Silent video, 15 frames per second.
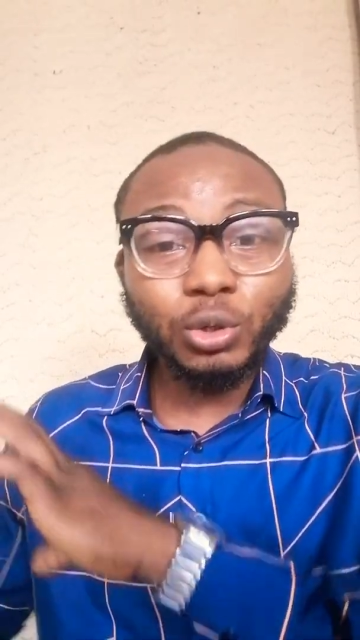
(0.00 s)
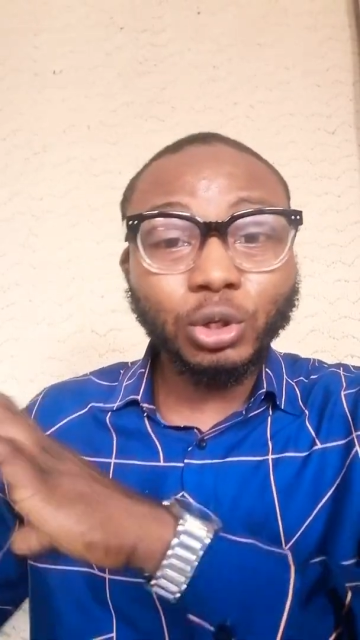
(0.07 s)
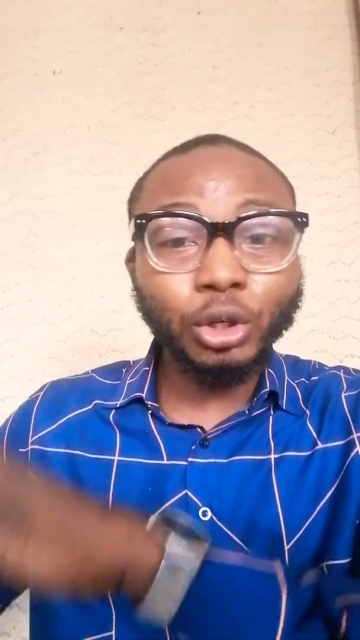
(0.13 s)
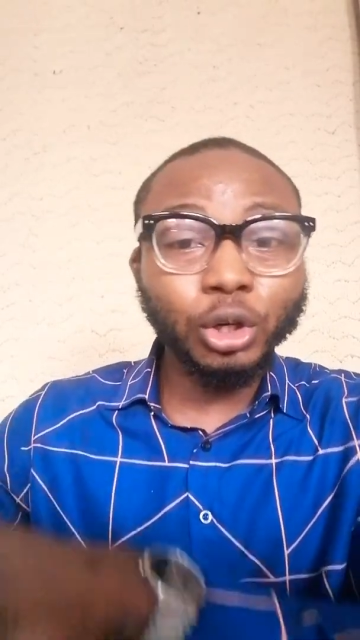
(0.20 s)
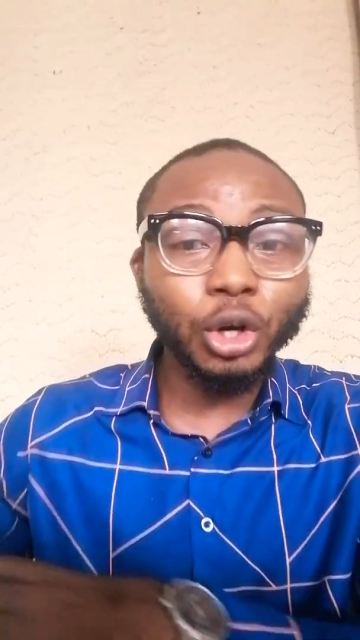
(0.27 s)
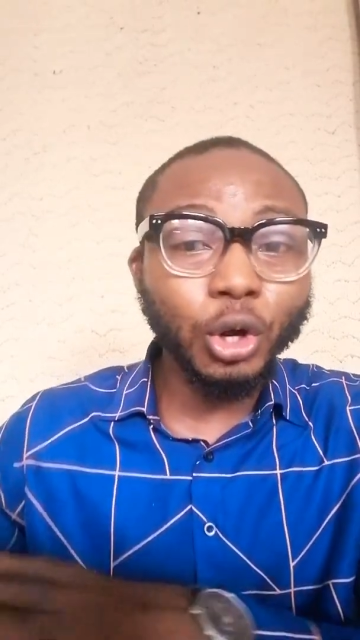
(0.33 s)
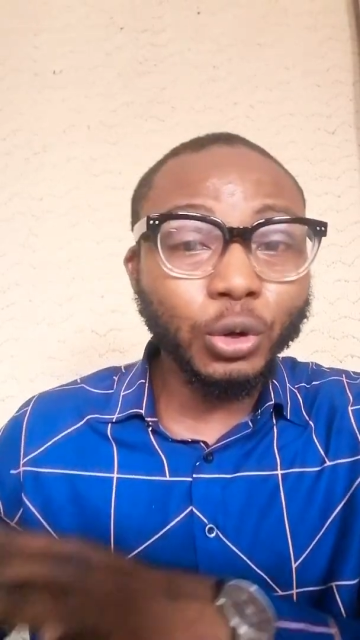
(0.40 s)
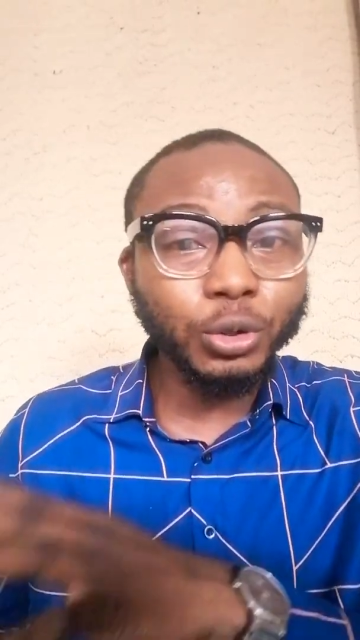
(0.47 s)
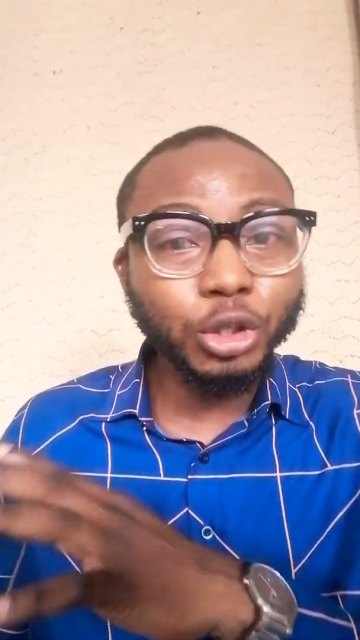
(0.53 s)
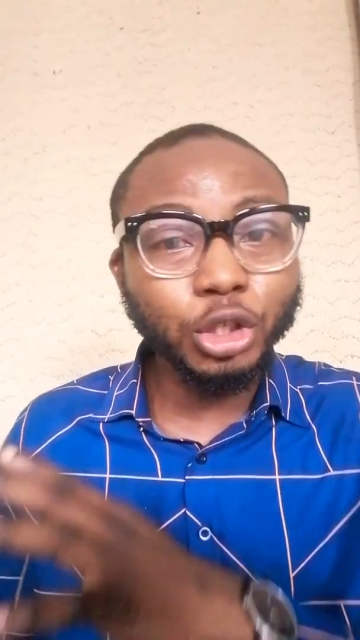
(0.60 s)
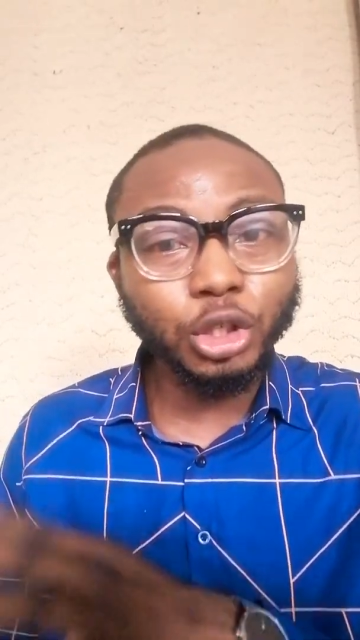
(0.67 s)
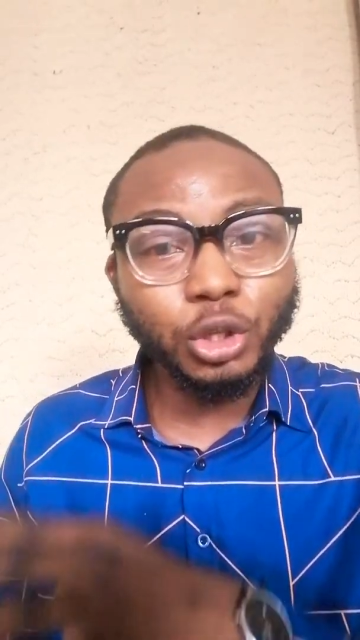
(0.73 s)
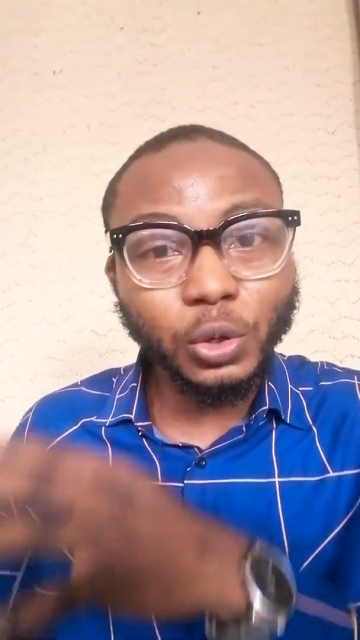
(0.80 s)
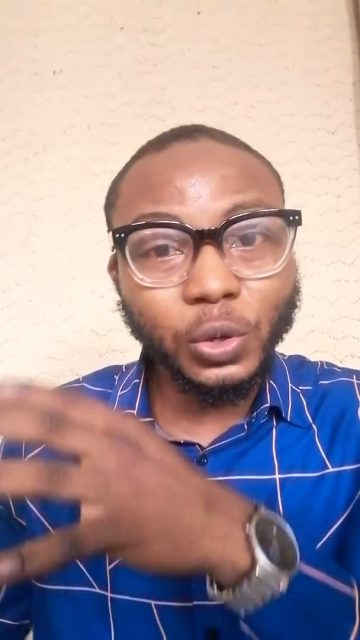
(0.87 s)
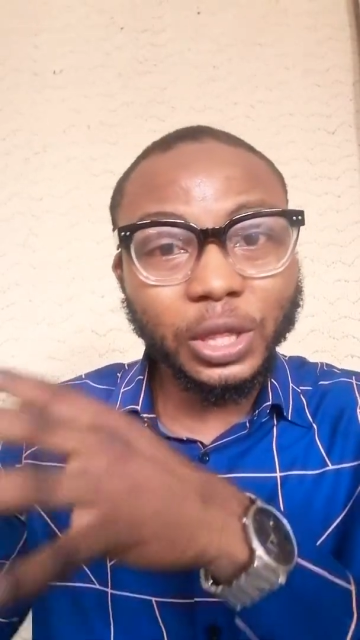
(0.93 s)
close
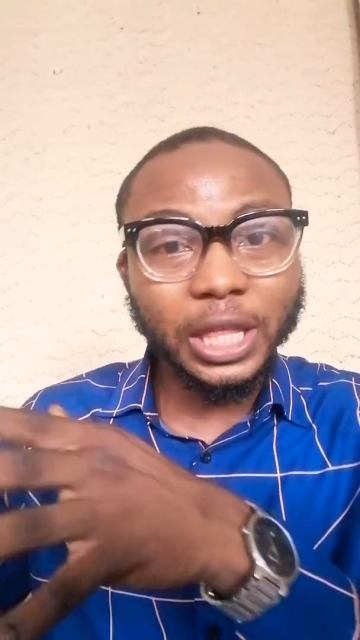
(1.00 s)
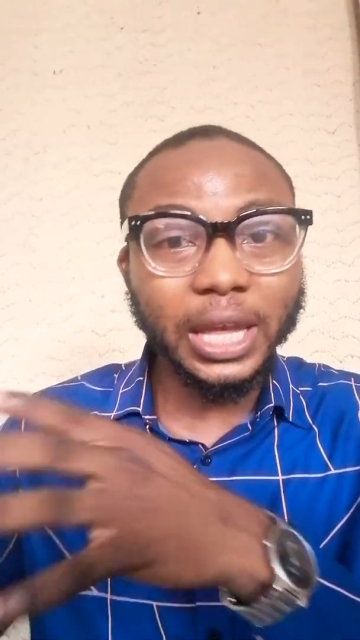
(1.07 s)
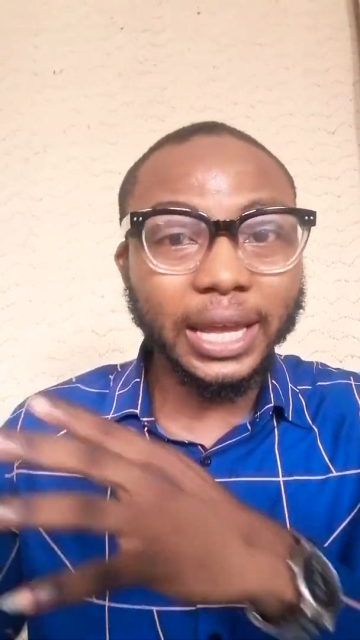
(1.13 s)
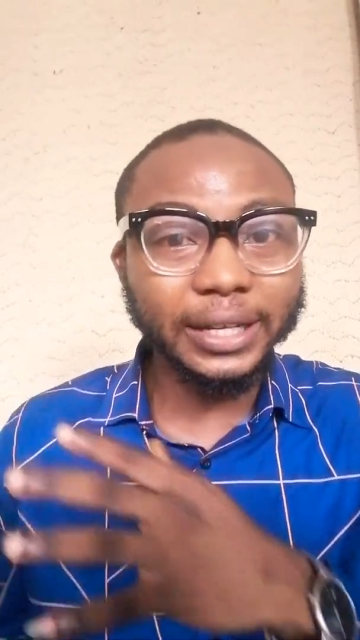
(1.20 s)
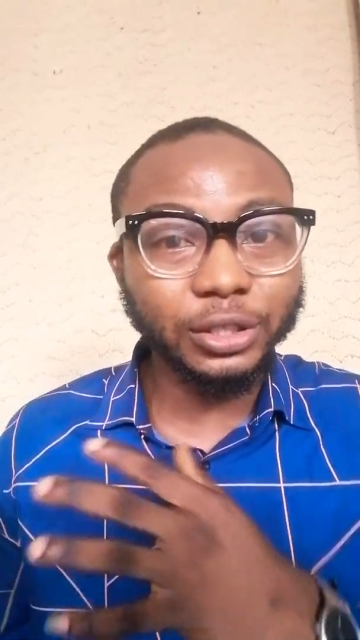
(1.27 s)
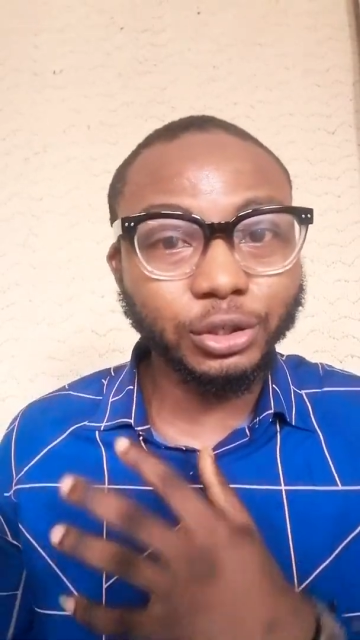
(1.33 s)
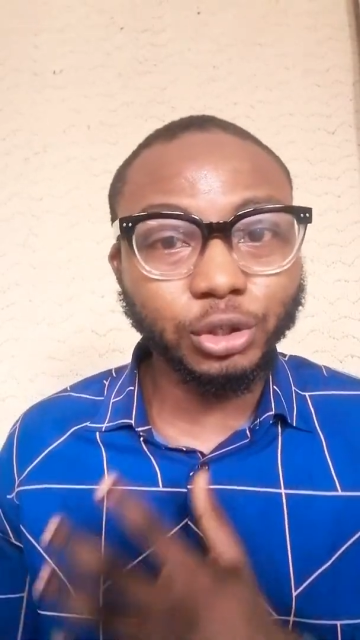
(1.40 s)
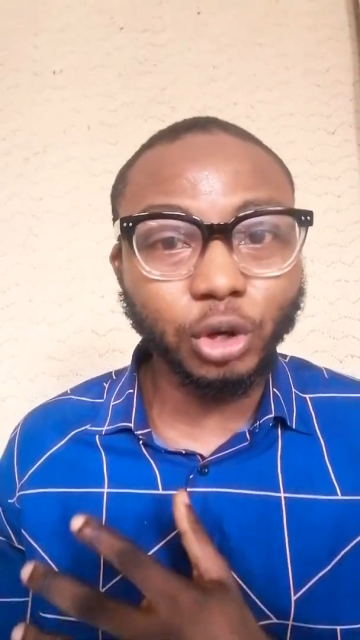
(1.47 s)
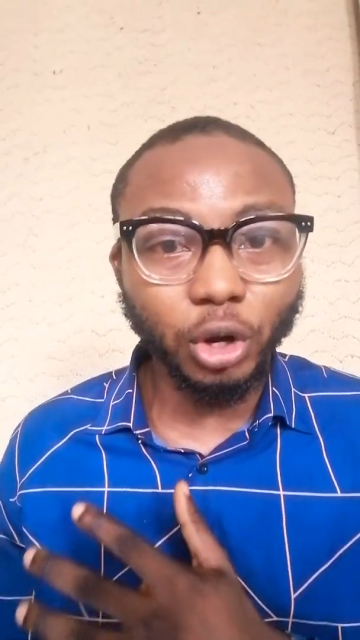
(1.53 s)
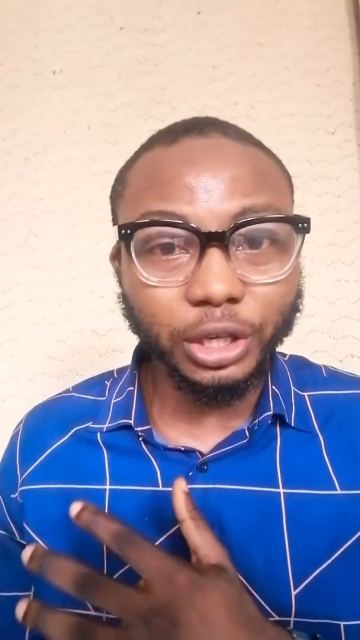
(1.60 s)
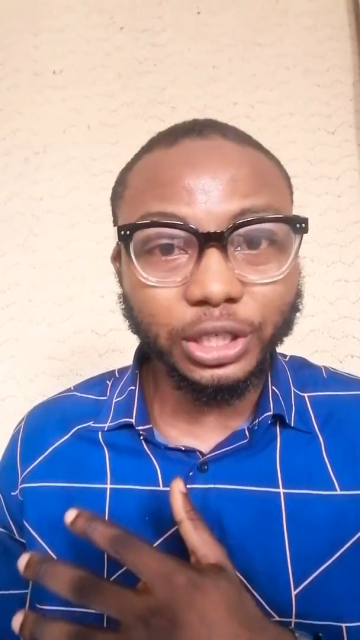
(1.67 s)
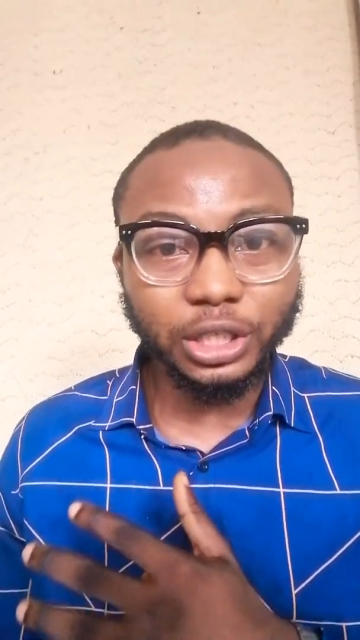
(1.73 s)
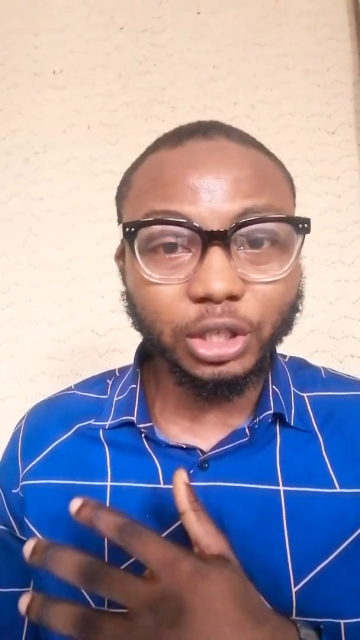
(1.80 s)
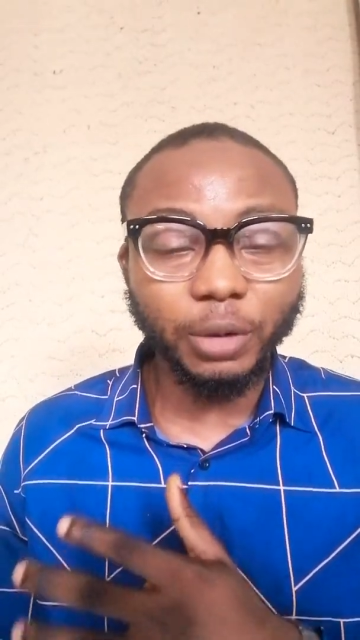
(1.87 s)
to the exhaust.